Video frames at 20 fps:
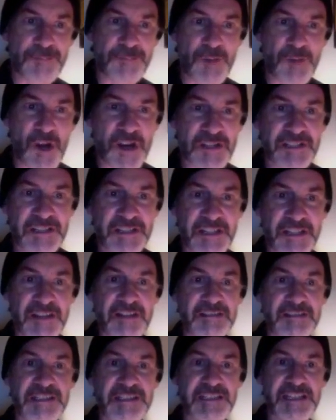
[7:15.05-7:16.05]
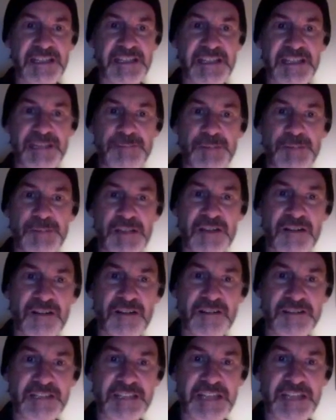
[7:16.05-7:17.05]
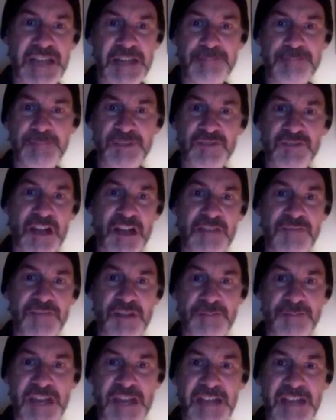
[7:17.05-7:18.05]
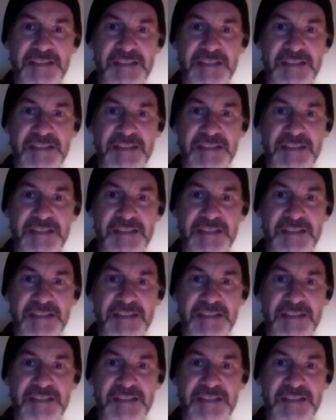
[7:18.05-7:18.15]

parked there at the dinghy pier on the Cape and drive on back